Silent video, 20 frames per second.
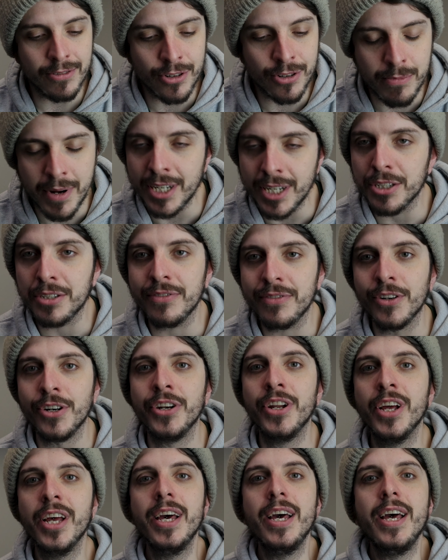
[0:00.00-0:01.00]
tremendous
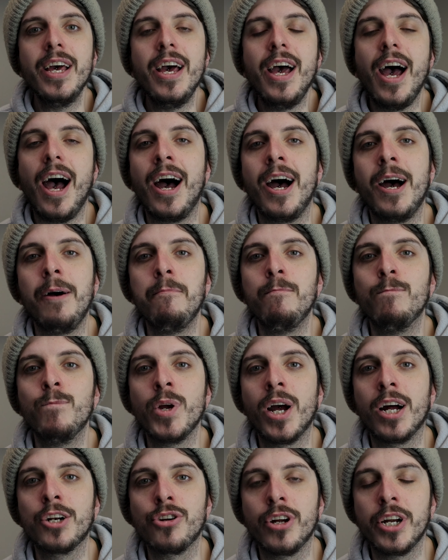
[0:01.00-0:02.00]
fun. Um,
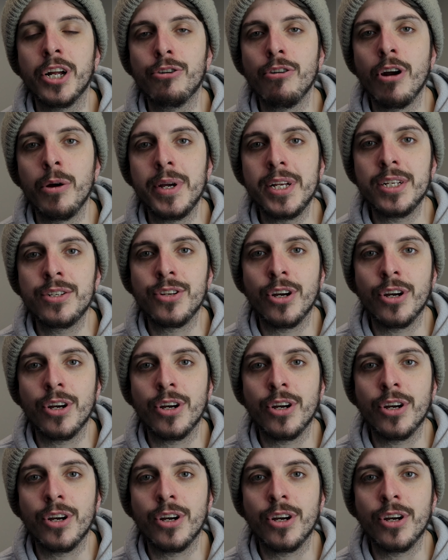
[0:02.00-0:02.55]
we are trying to grow it,